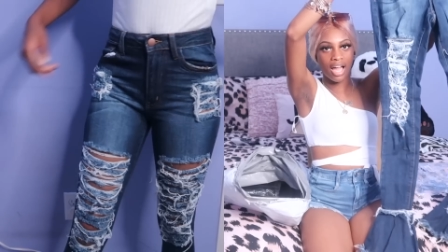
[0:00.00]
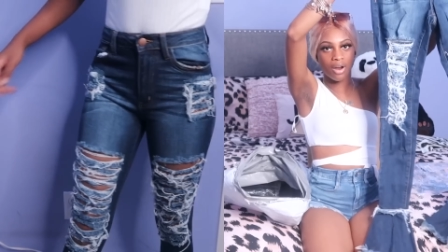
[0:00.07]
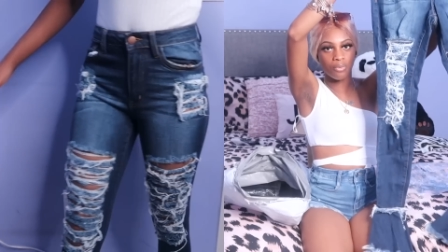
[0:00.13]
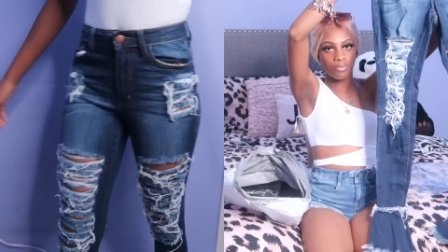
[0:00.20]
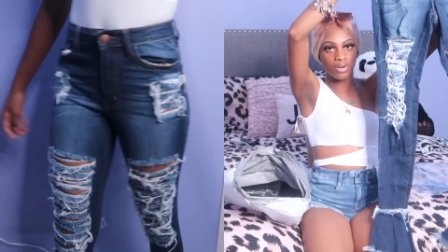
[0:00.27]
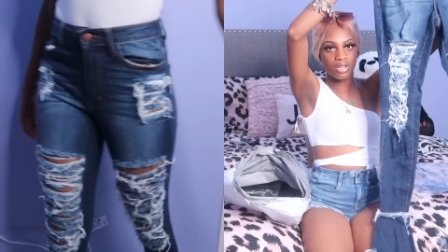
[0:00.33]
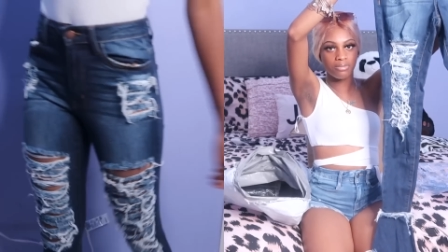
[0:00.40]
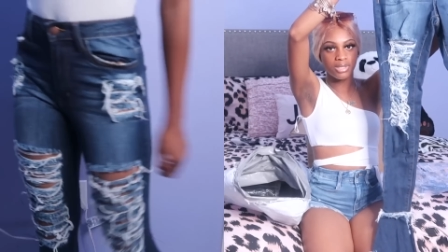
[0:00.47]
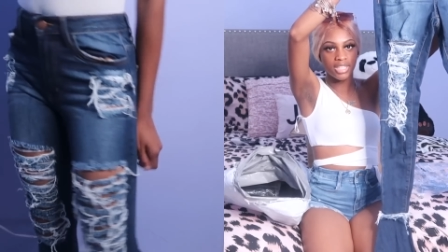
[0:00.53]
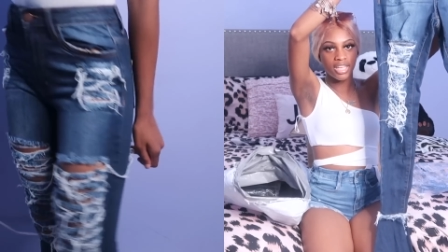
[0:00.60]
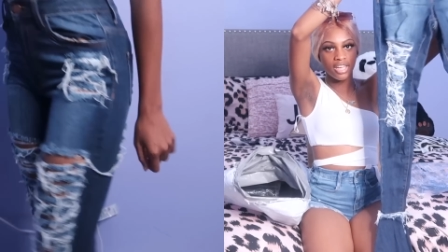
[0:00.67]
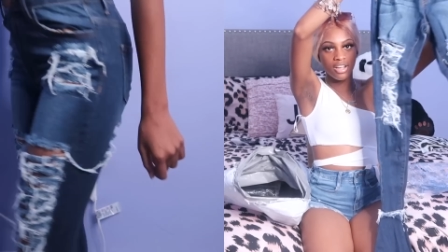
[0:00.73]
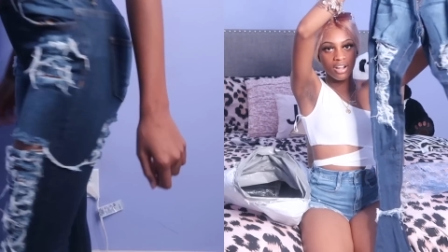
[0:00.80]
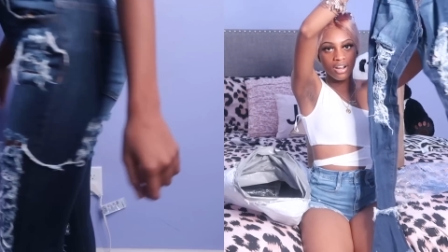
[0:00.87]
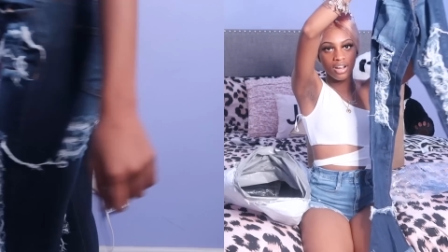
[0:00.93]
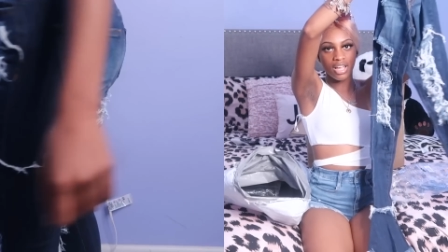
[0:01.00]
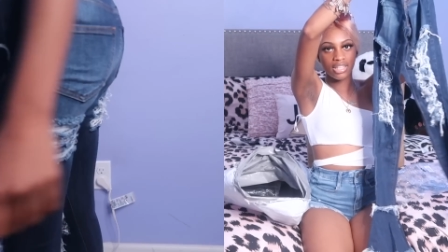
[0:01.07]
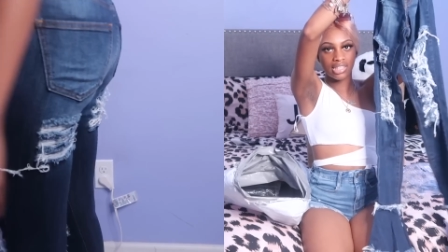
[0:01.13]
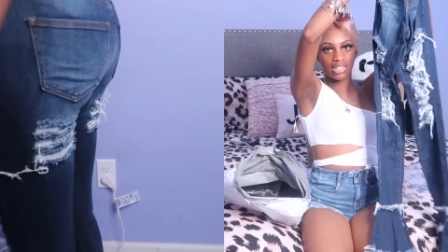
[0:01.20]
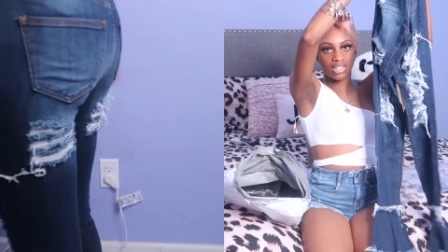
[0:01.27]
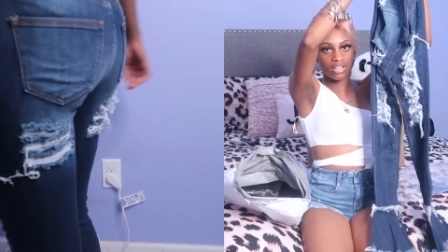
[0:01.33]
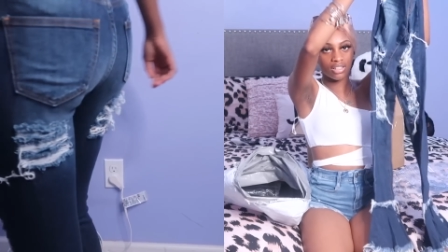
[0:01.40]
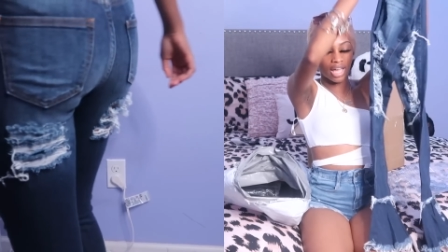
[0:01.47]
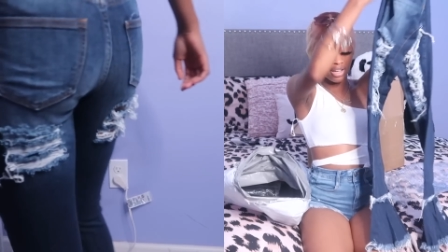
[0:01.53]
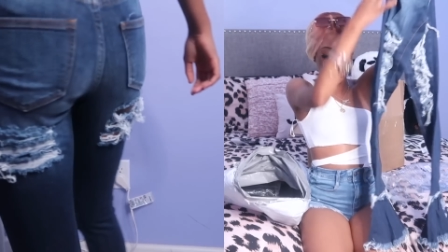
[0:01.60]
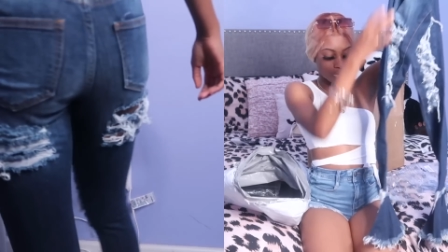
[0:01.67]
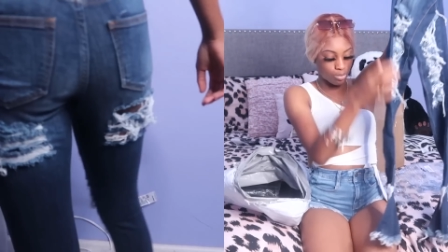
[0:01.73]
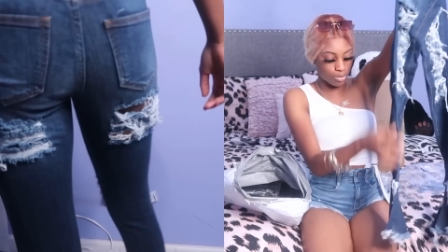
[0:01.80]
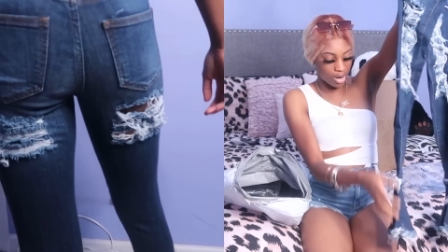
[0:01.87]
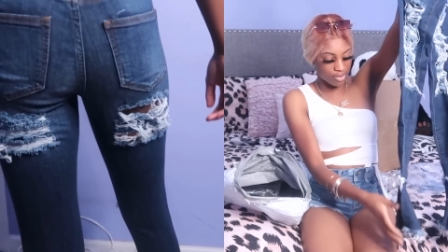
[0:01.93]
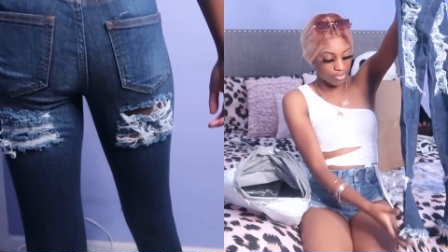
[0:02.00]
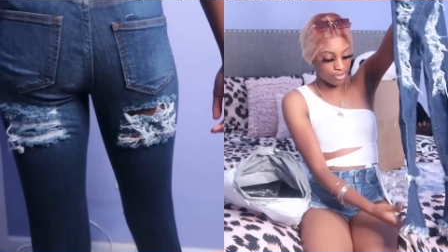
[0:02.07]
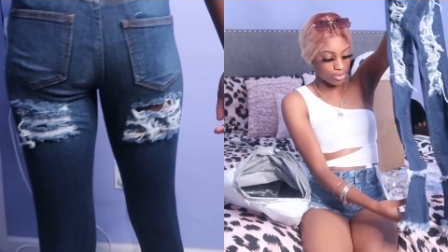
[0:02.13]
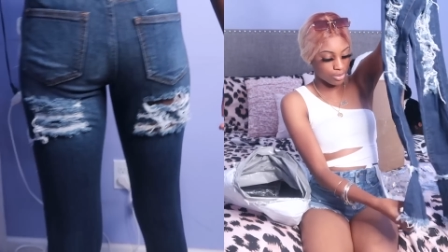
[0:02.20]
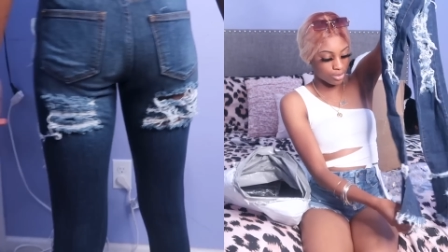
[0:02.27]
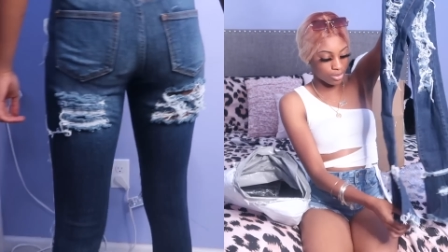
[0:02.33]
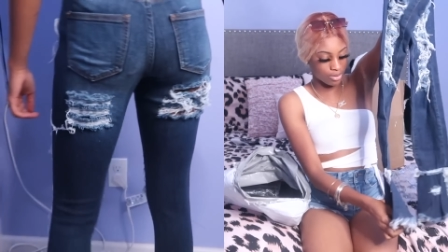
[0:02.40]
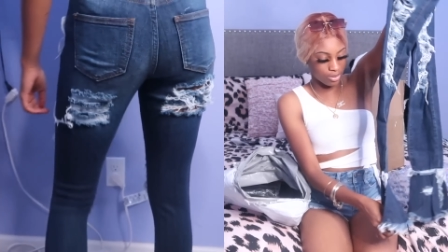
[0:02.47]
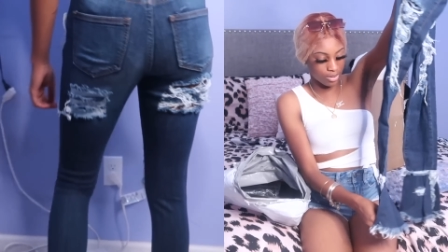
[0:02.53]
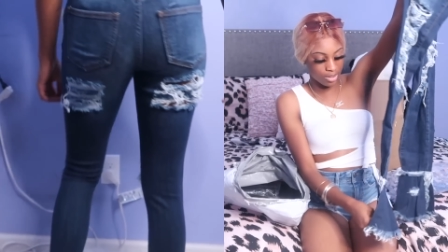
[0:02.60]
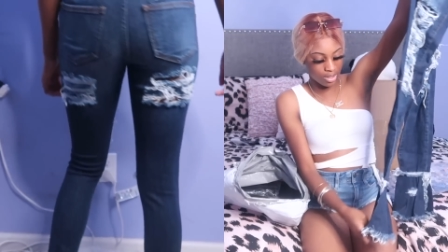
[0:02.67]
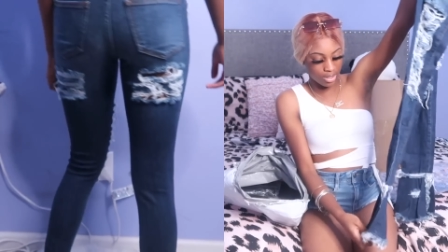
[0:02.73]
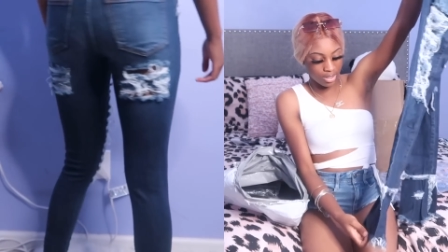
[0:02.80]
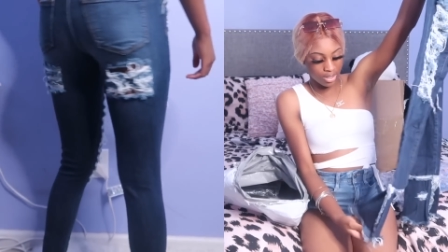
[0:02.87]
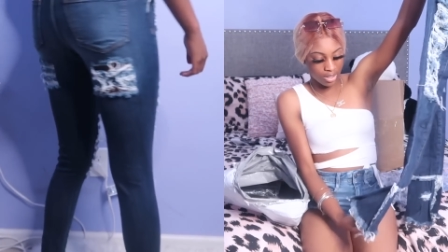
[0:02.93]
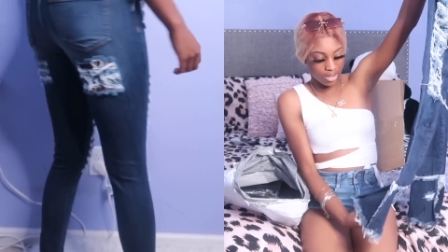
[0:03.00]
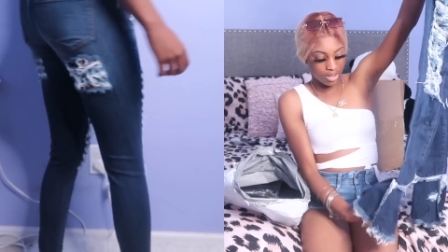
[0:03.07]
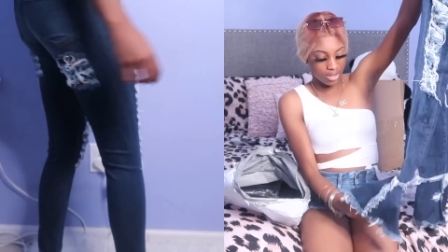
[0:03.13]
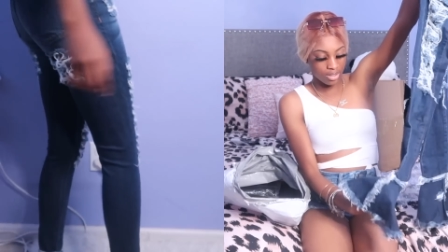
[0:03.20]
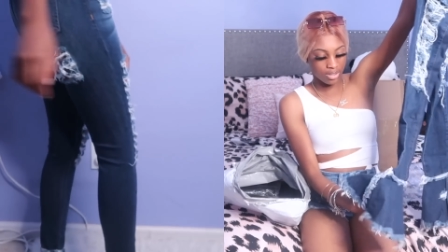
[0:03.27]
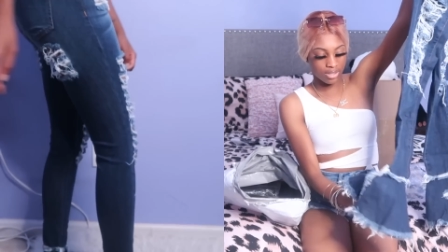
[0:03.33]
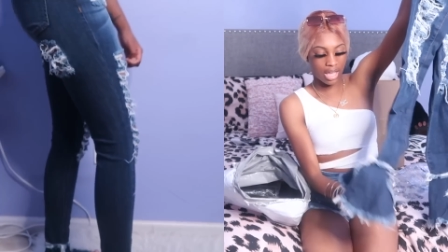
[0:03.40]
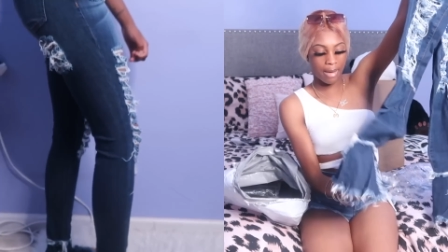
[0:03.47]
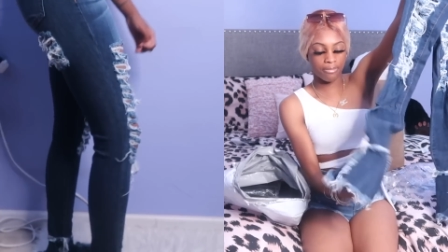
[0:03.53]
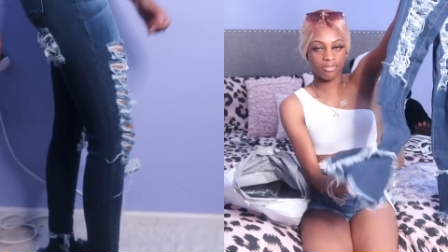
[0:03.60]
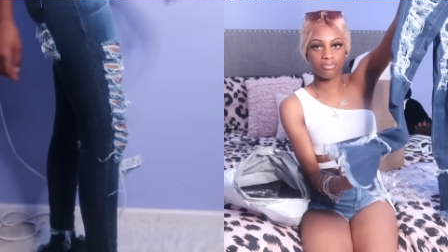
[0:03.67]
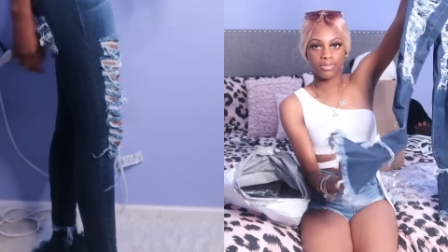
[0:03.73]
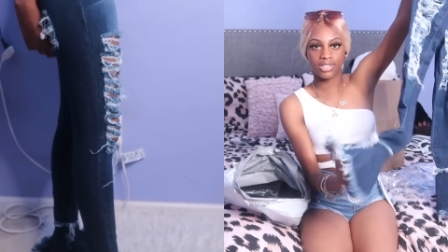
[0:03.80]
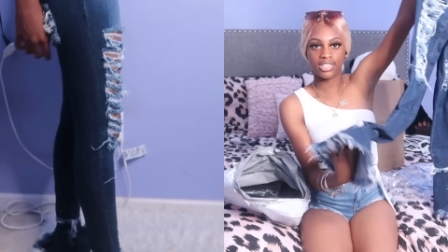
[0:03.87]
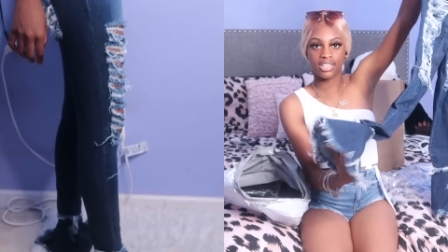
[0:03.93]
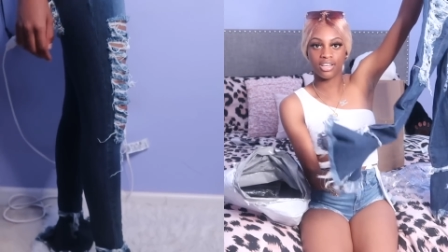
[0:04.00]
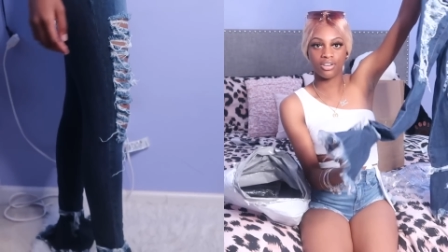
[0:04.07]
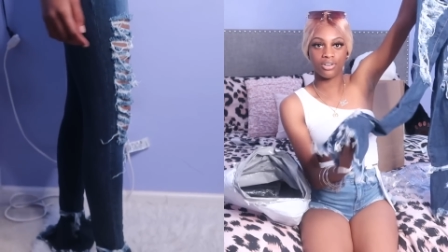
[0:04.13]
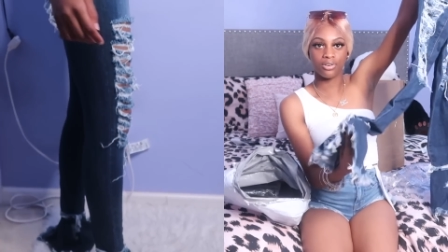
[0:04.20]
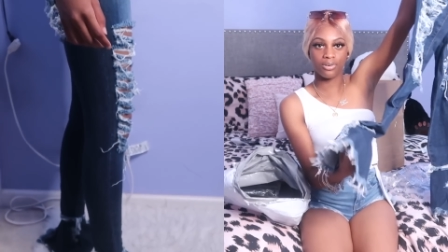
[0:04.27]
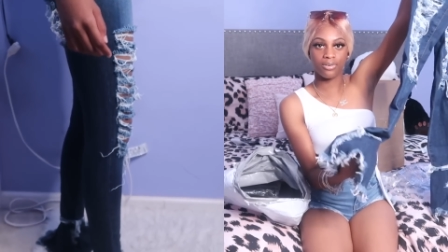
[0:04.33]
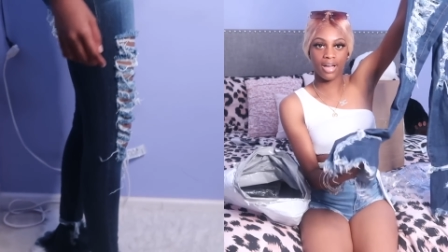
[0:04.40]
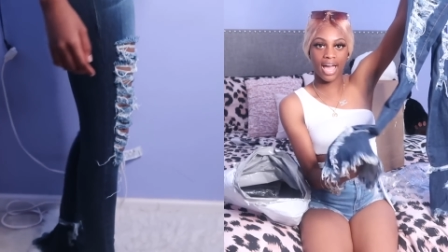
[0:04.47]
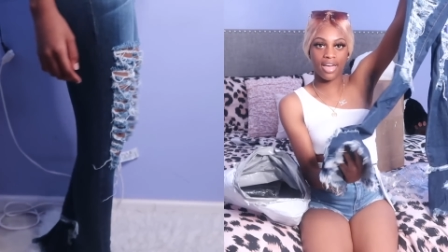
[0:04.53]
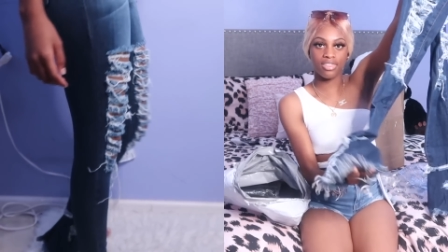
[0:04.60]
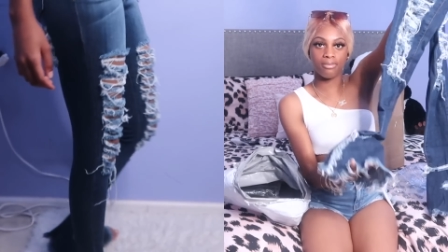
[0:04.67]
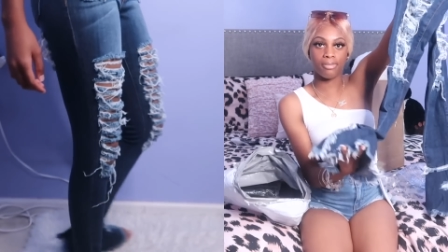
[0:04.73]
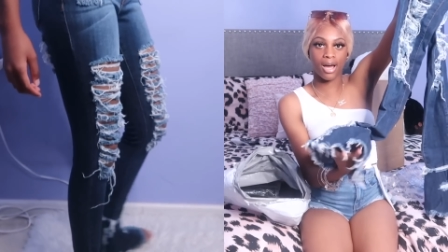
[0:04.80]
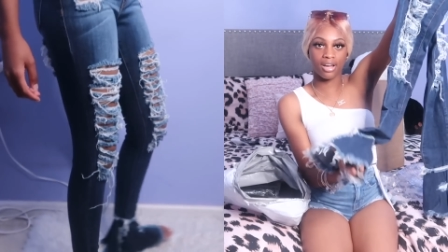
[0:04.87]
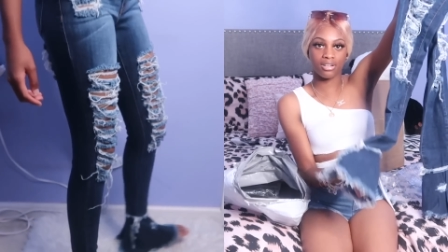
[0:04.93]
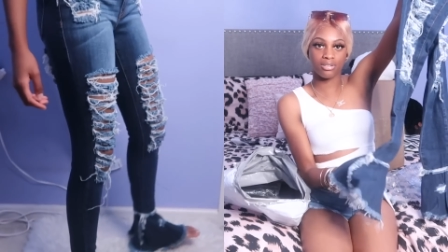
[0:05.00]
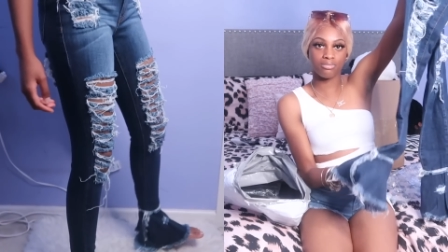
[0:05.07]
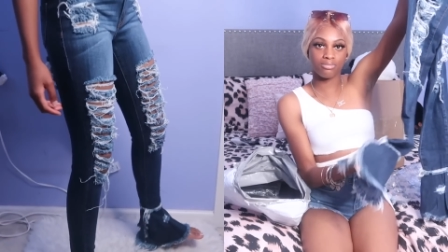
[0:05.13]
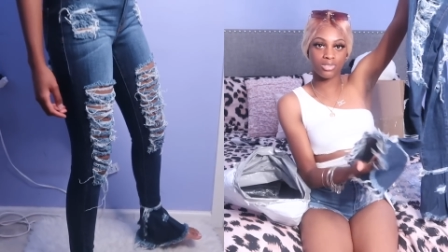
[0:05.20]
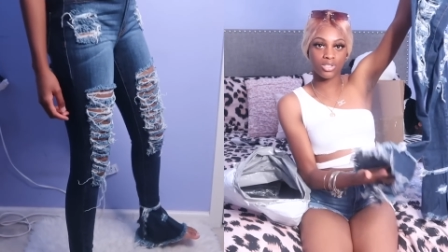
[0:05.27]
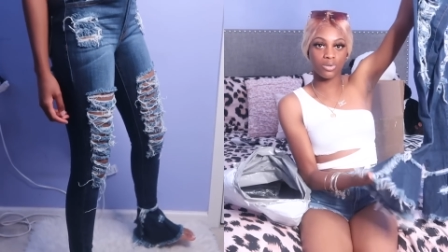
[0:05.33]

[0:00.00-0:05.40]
got ripped here, and then they're like a ruffle type of material at the bottom.